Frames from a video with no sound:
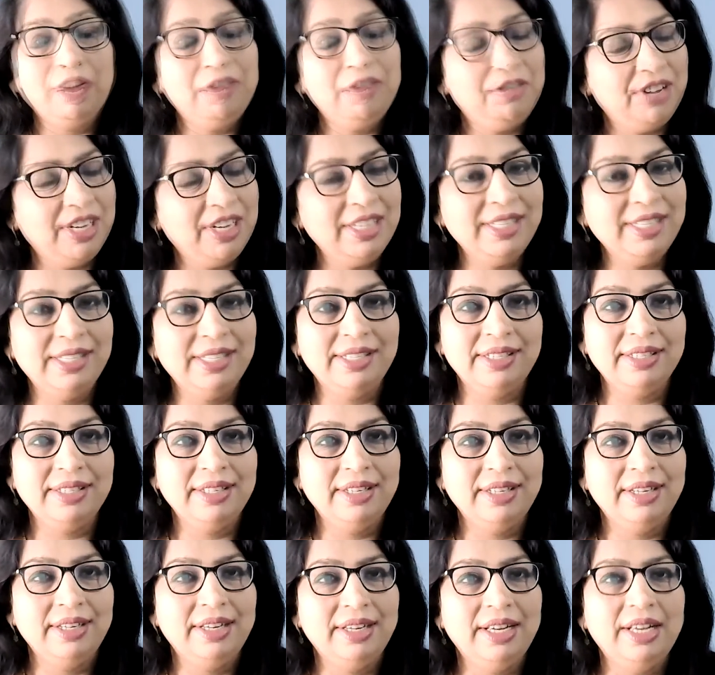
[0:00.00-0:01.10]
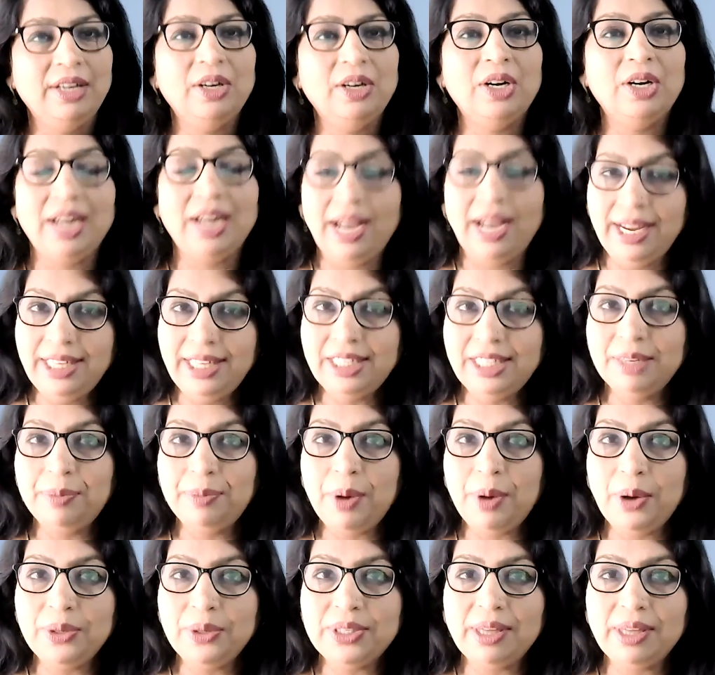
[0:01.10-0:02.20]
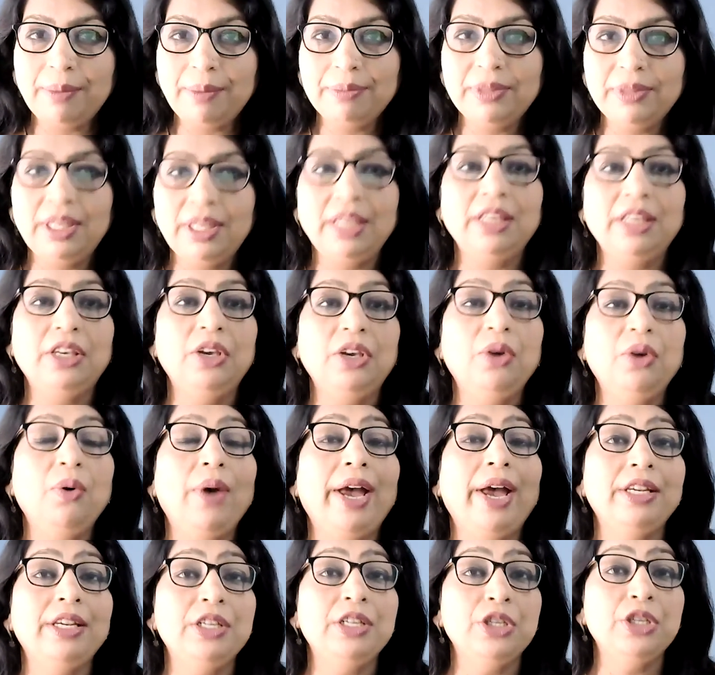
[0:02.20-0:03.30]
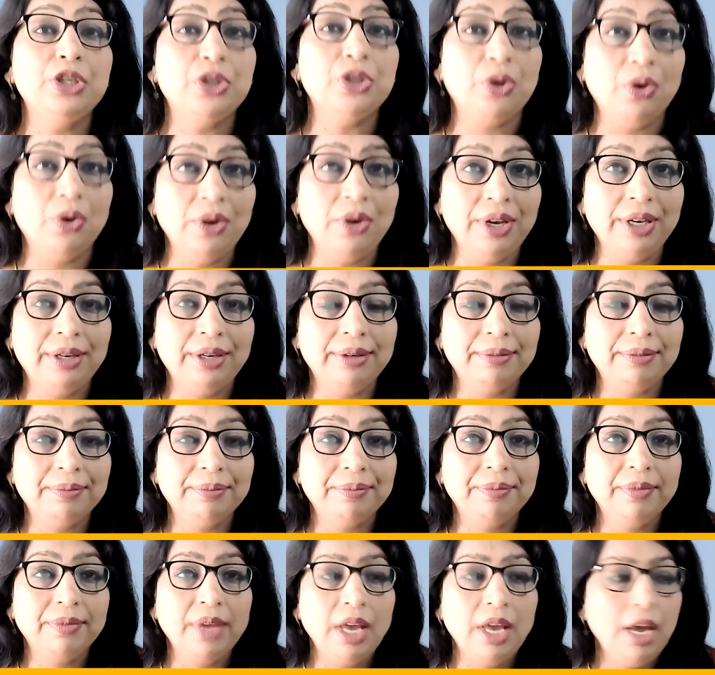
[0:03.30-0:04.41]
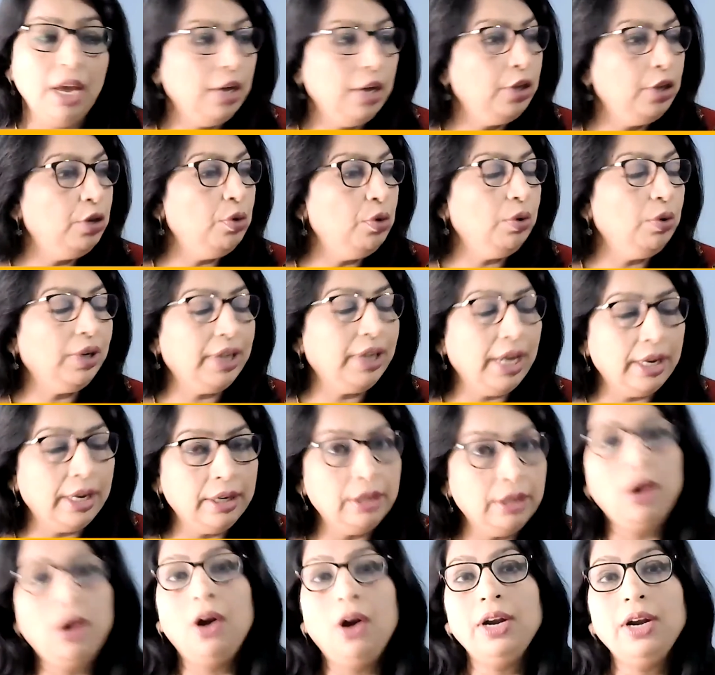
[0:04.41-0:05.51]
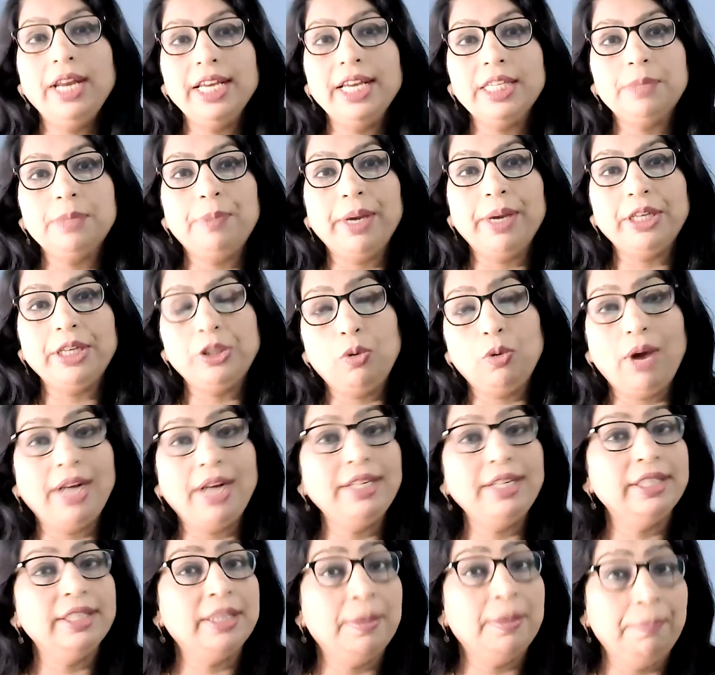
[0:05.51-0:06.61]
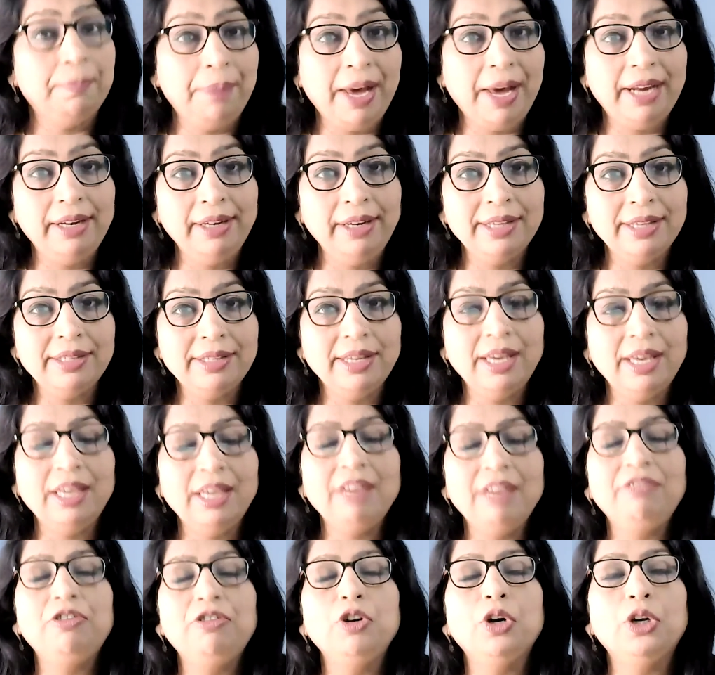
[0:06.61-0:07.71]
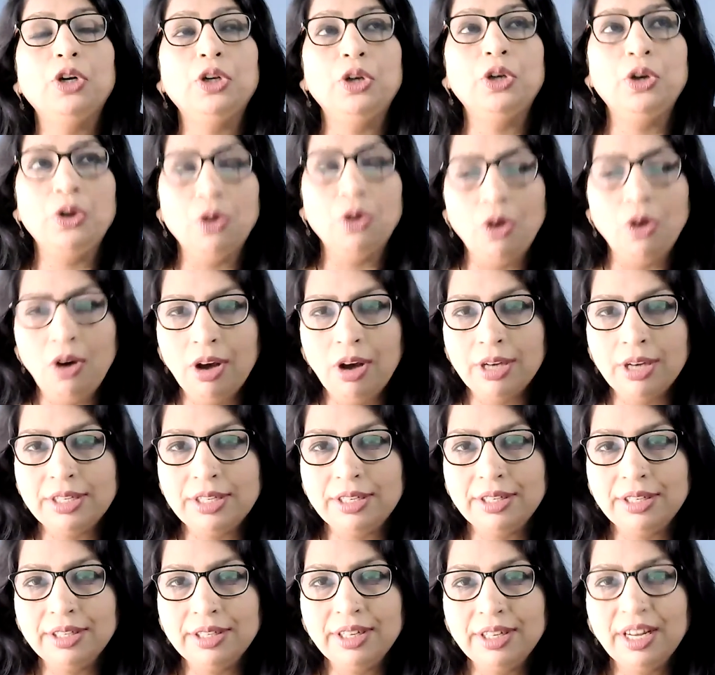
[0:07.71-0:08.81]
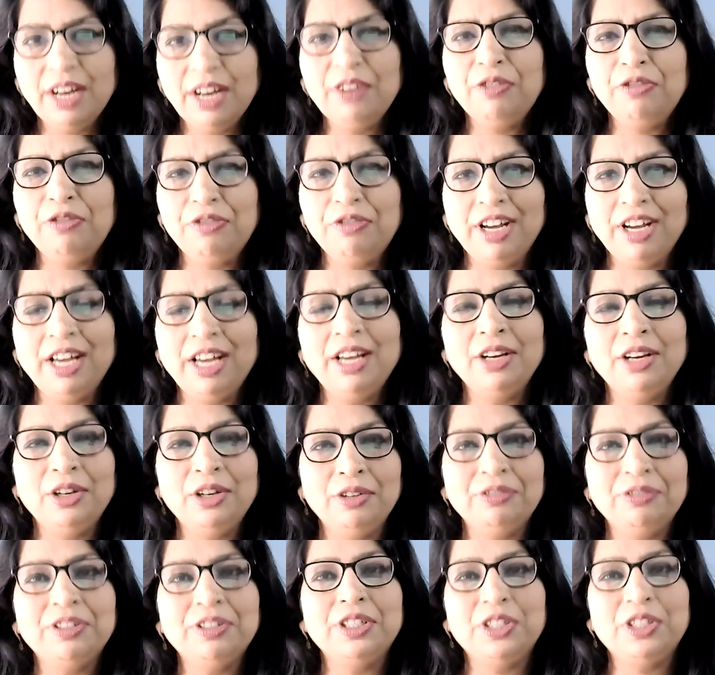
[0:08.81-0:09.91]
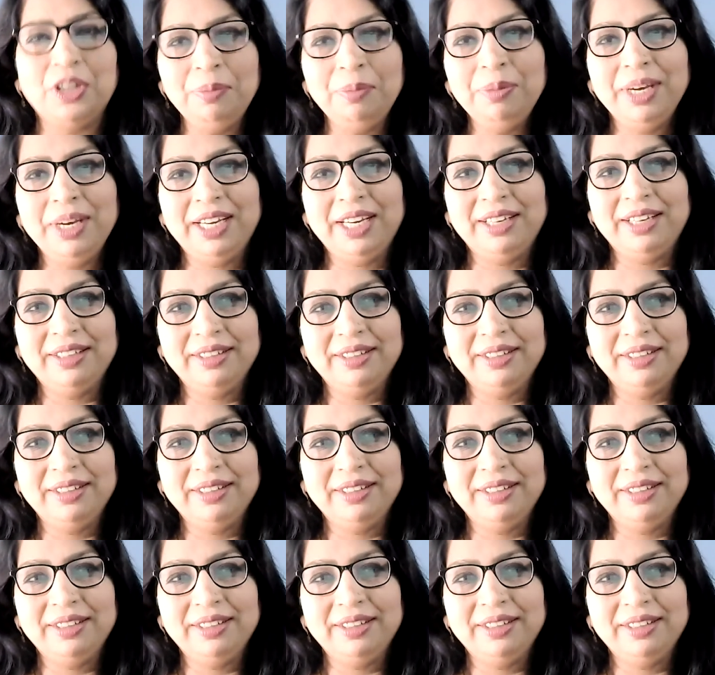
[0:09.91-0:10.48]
First, write about something you enjoy. You cannot expect to write a compelling essay if you're not a fan of the topic.